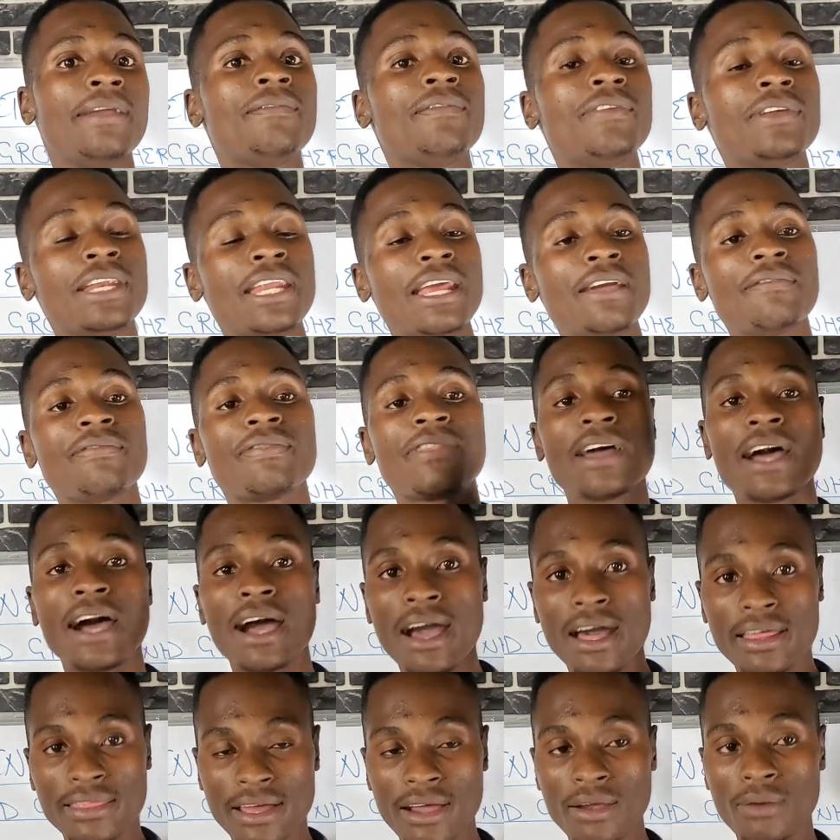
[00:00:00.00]
even if
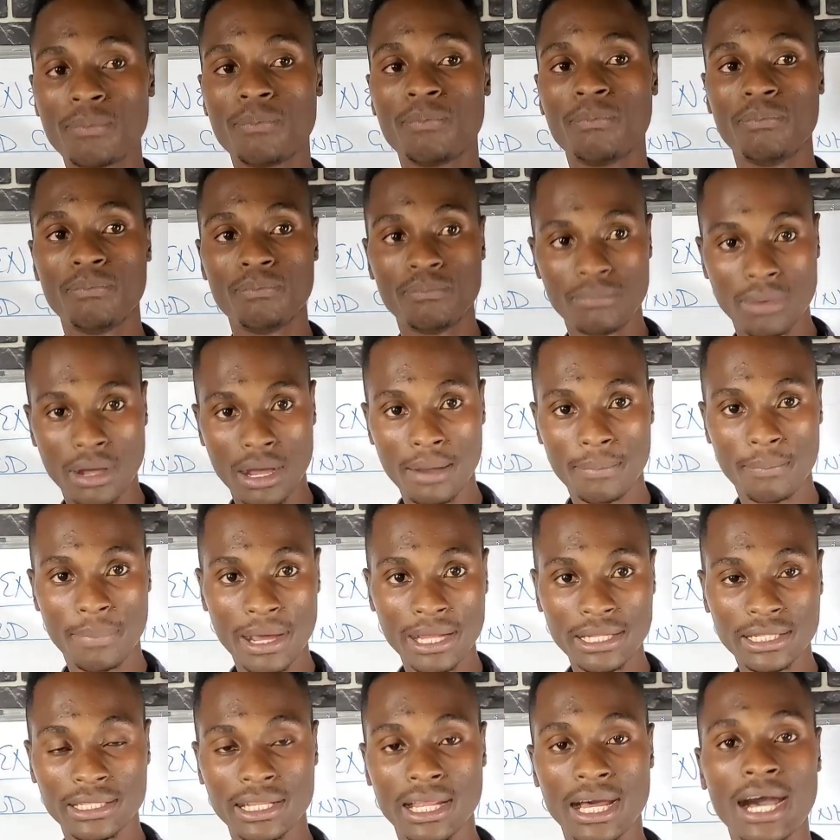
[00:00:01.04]
the other
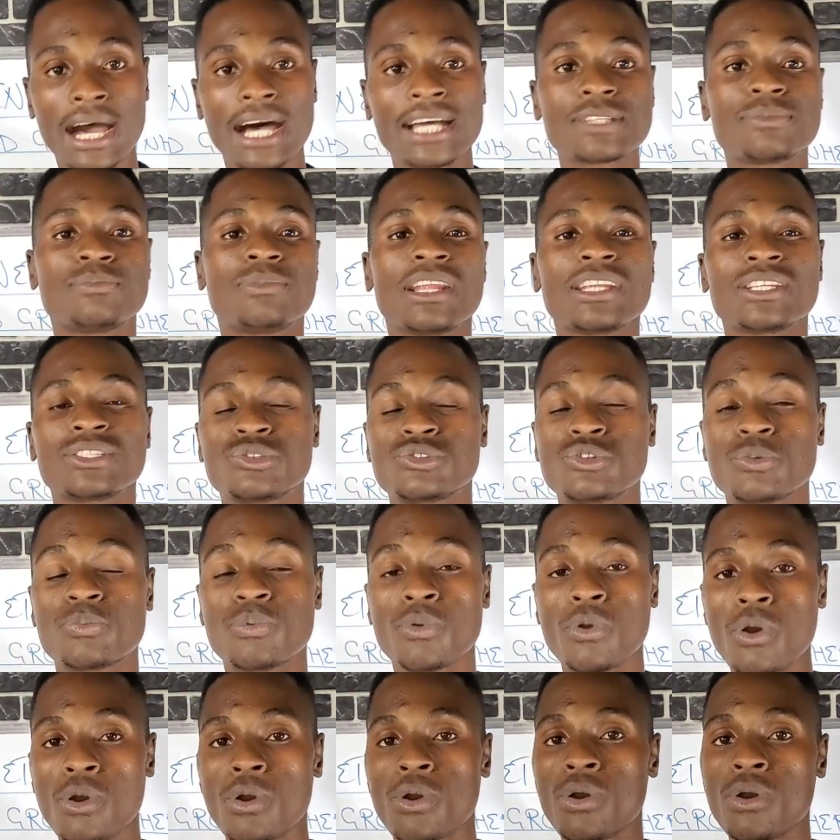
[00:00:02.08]
partner has blood
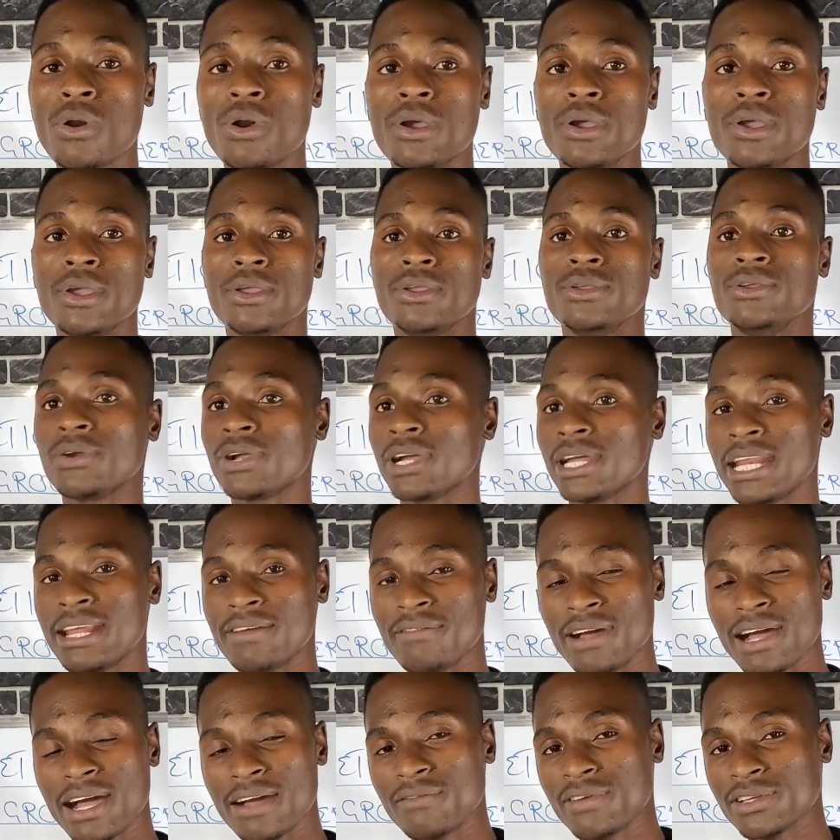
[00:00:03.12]
group O, you can
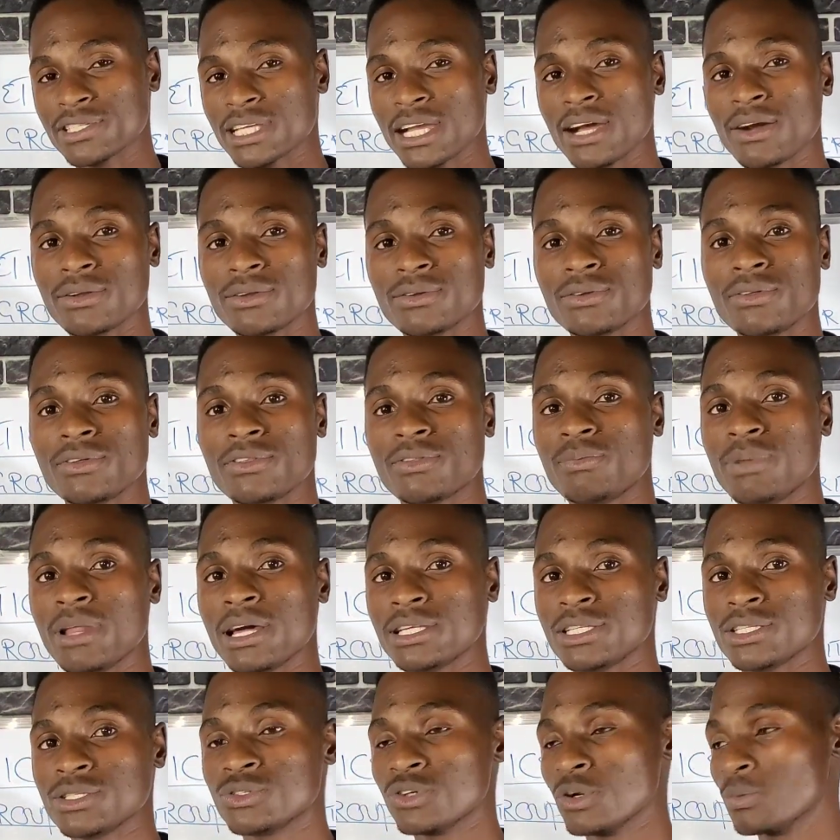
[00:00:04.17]
never have a child with
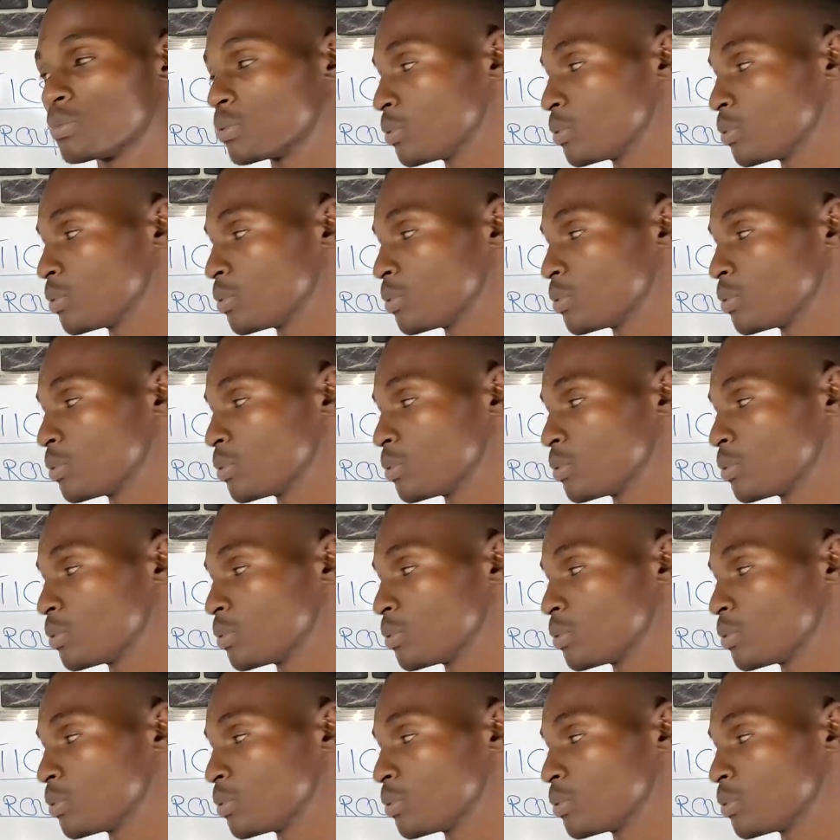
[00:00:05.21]
blood